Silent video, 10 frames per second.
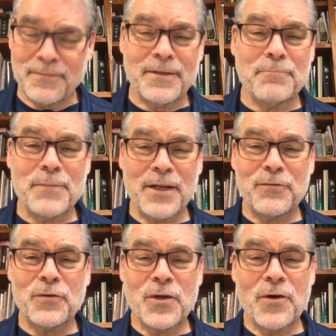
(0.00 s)
many of you
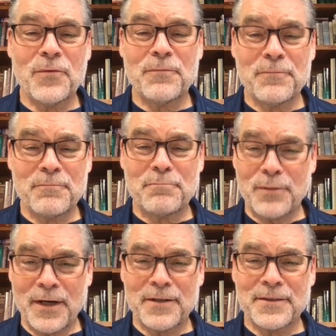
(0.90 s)
know,
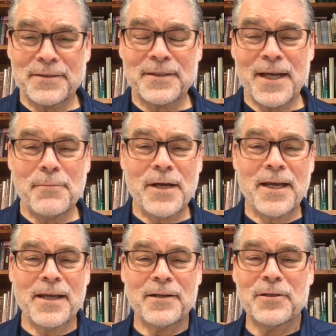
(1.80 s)
prior to this time, I had
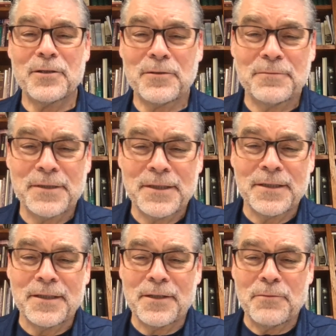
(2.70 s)
a little
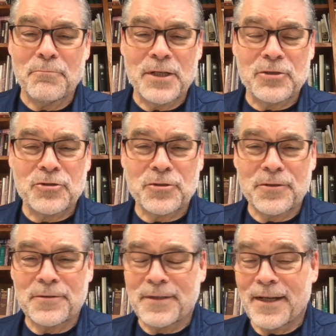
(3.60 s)
miniature,
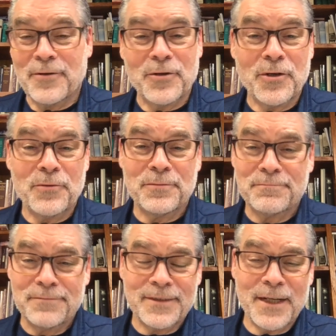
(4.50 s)
I don't know,
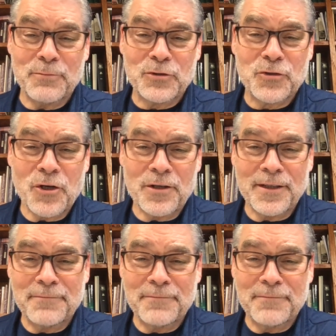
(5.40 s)
his name was Charlie.